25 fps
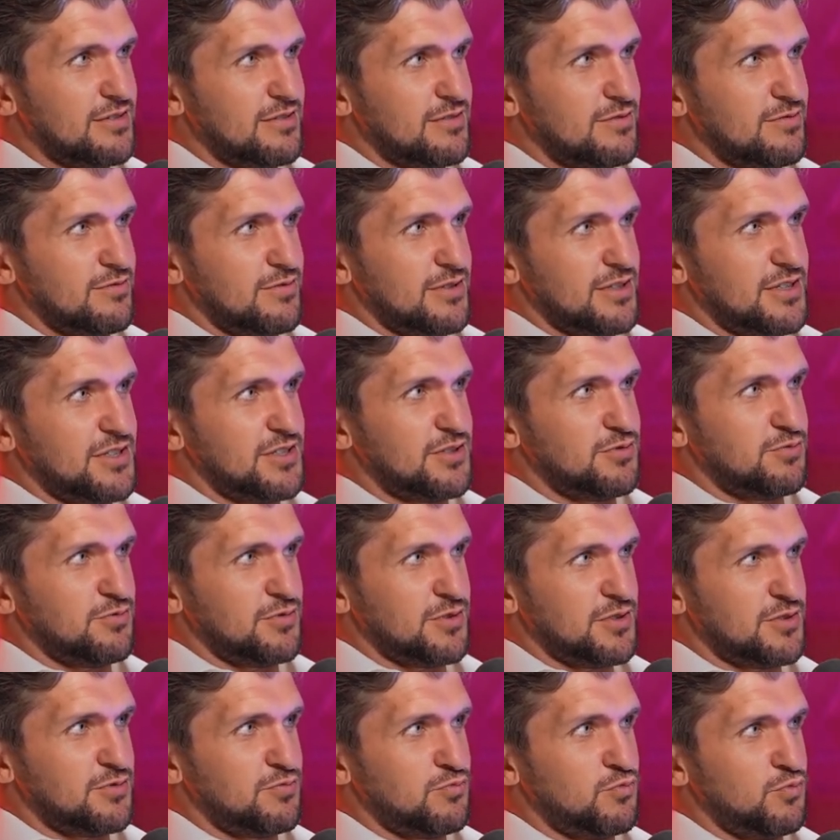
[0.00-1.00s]
which
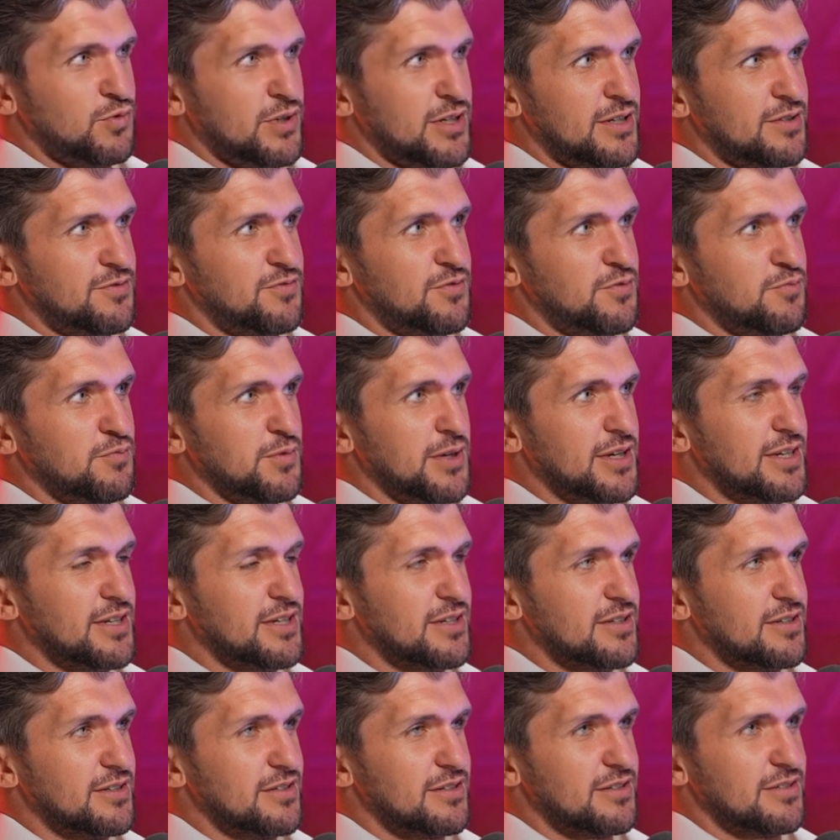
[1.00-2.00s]
was weird for me
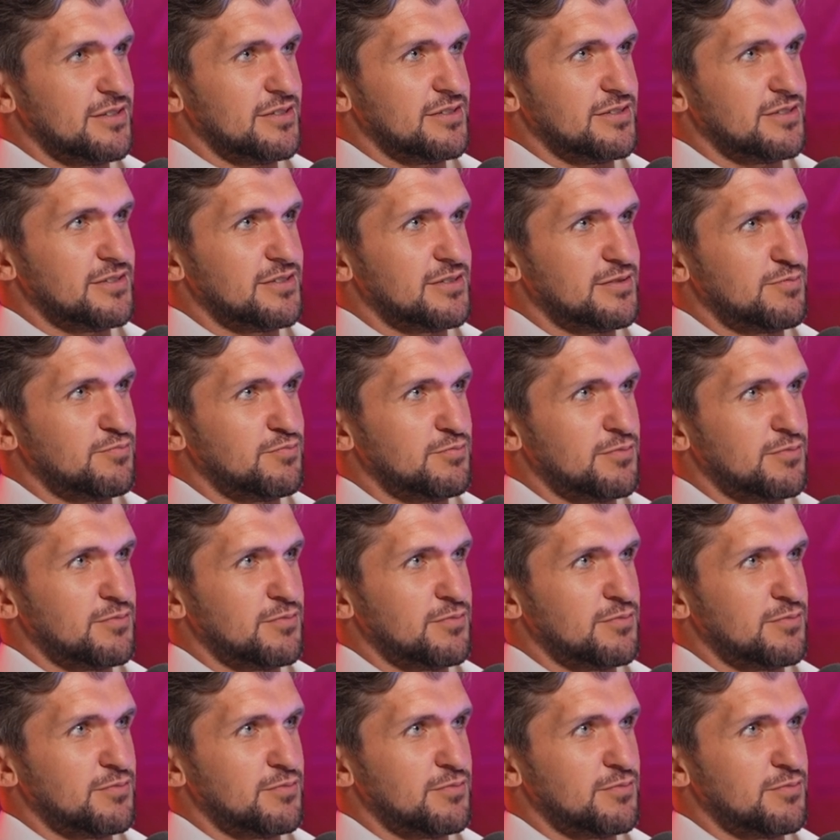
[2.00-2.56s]
because